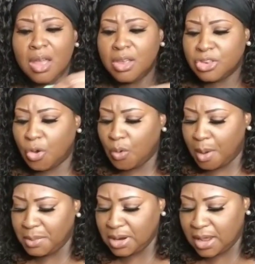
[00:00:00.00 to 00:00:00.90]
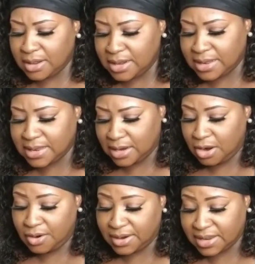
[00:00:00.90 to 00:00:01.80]
So I'm gonna let this sit
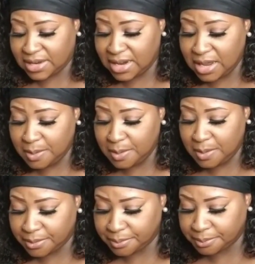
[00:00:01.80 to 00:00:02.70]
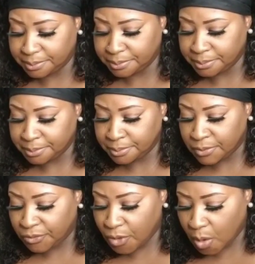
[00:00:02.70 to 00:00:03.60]
here and steep
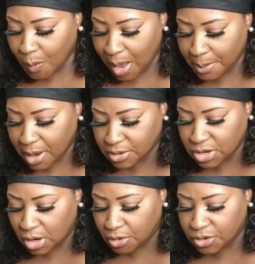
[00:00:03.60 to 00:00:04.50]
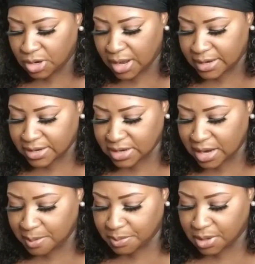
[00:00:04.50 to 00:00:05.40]
for a while, because the longer you let it
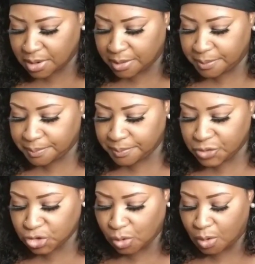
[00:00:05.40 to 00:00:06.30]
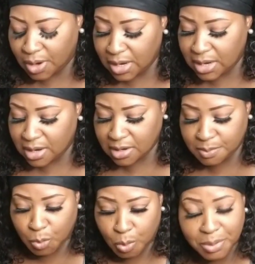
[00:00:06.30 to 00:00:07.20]
steep, the stronger it is, the
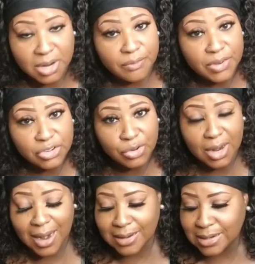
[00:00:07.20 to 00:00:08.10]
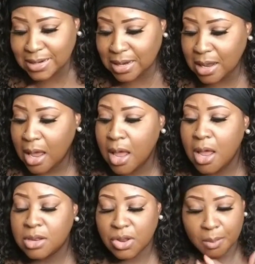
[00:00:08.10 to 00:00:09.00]
more benefits you get out the tea.
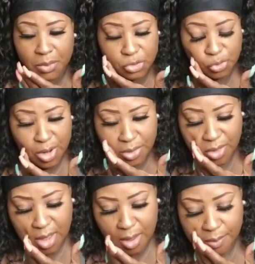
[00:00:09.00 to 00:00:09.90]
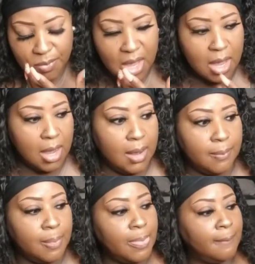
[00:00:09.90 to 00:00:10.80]
So I'm gonna drink that, and